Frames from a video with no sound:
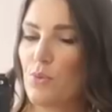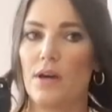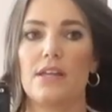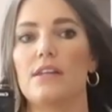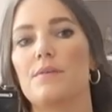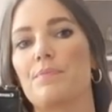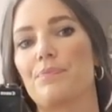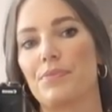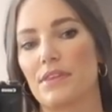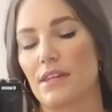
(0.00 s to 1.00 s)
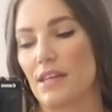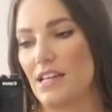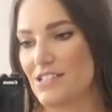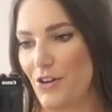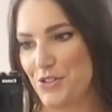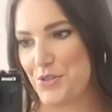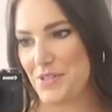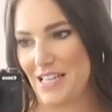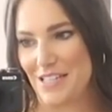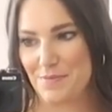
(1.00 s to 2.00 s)
one is also a
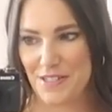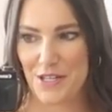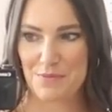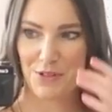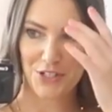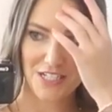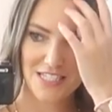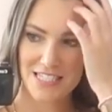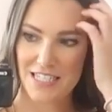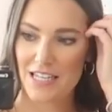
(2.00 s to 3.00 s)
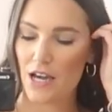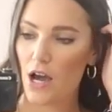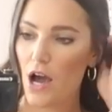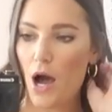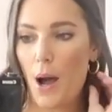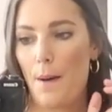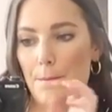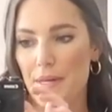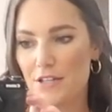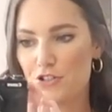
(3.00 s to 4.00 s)
size medium. You're gonna see a
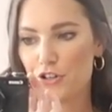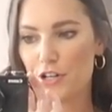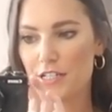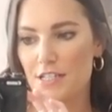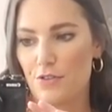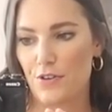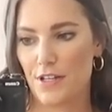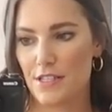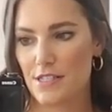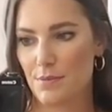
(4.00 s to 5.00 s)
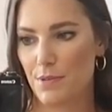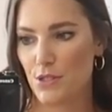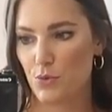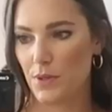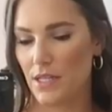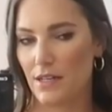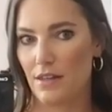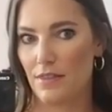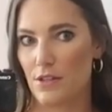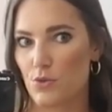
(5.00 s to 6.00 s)
major difference between
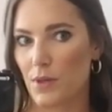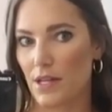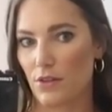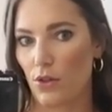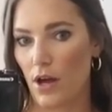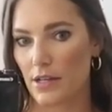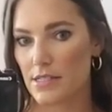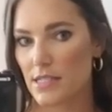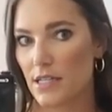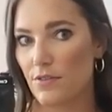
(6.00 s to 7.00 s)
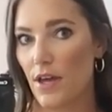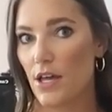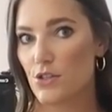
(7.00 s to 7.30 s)
this one and the long sleeve.